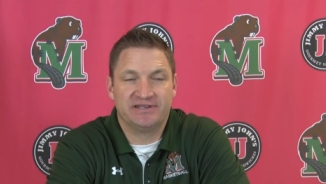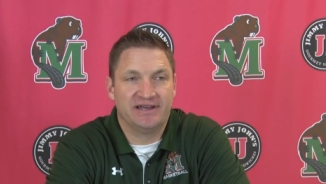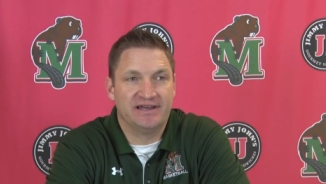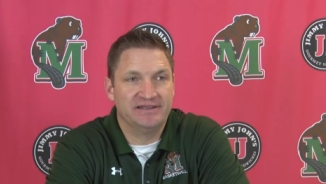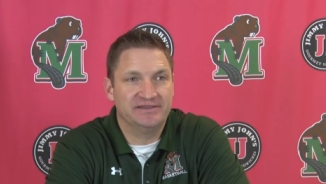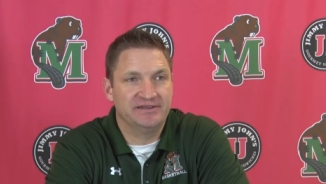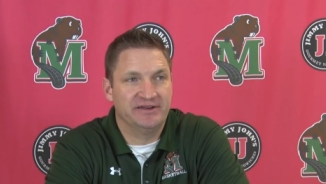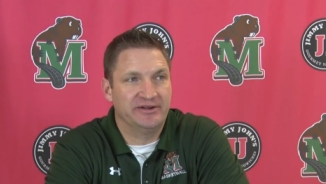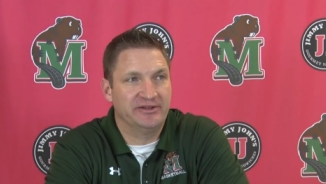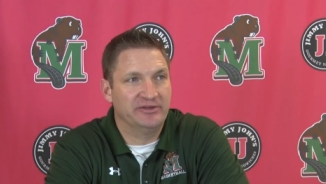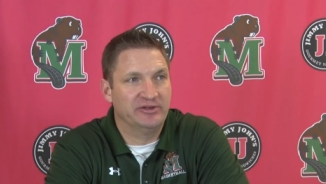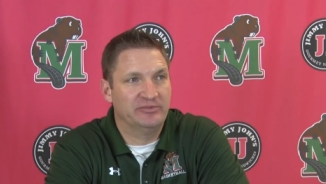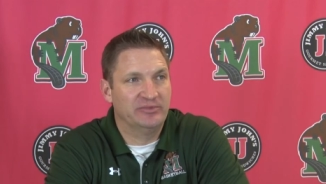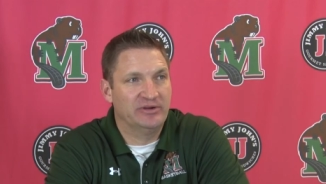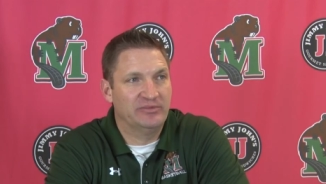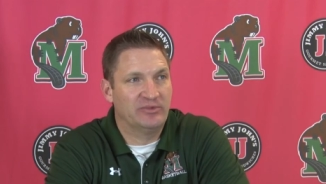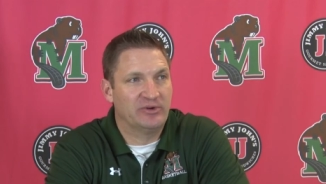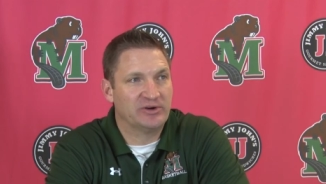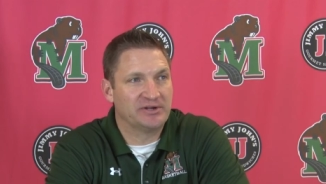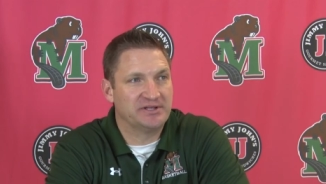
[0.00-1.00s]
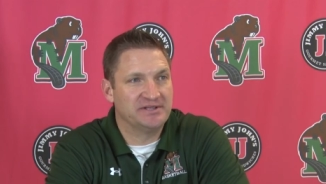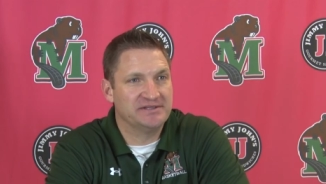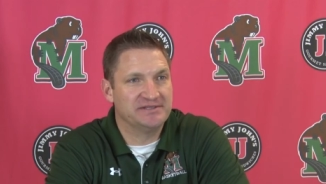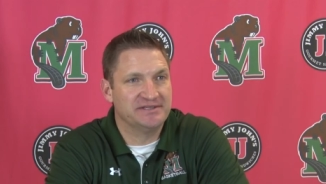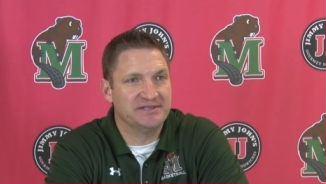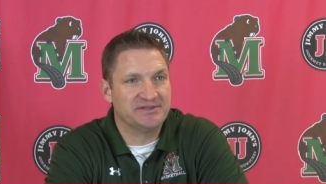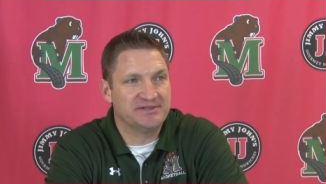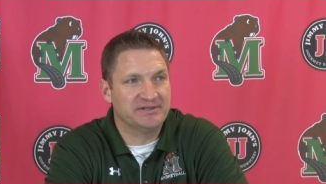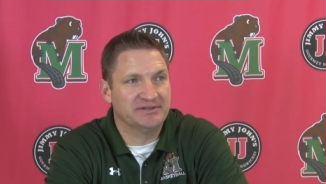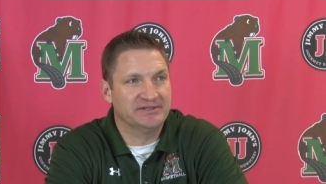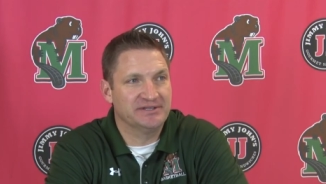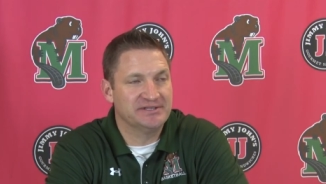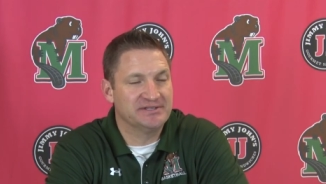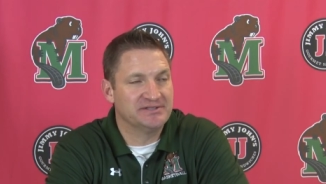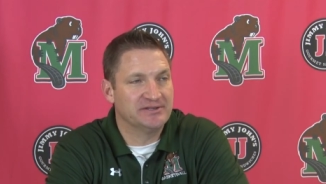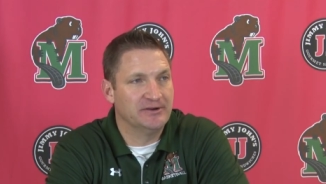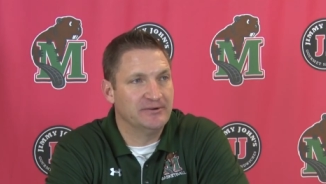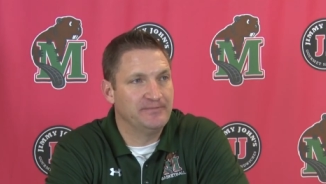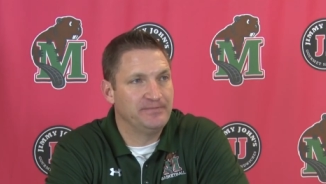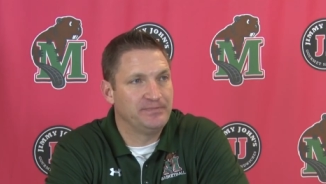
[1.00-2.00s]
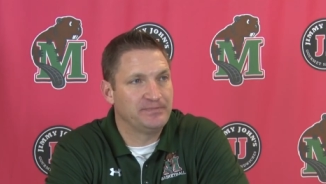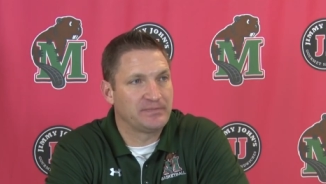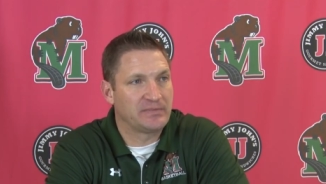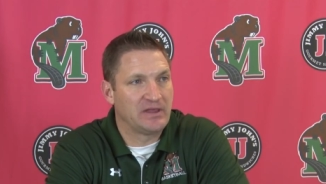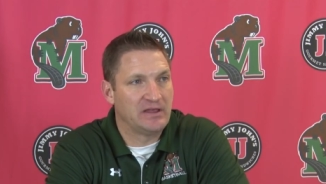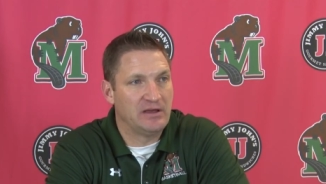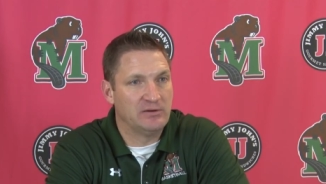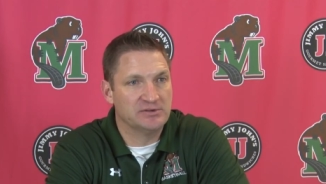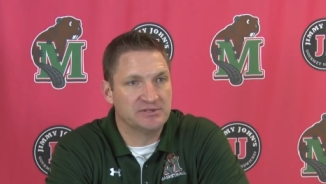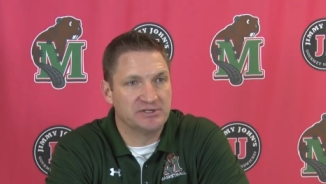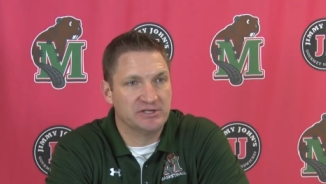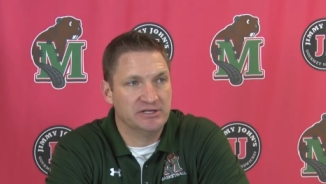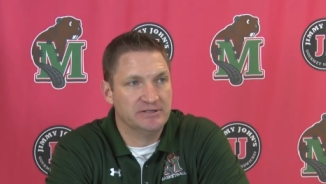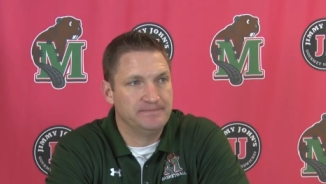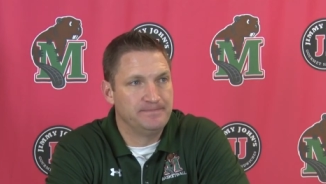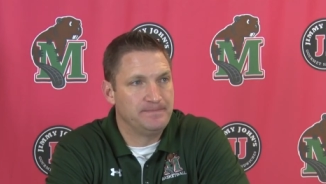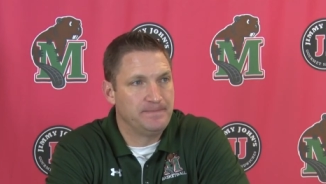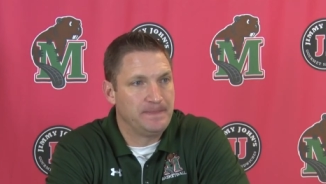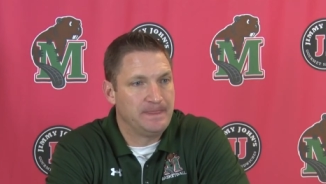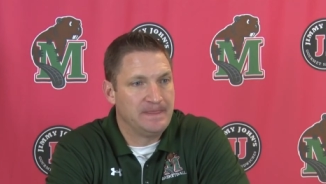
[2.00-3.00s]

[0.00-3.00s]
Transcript: uh, done a little bit more consistently. So that was good.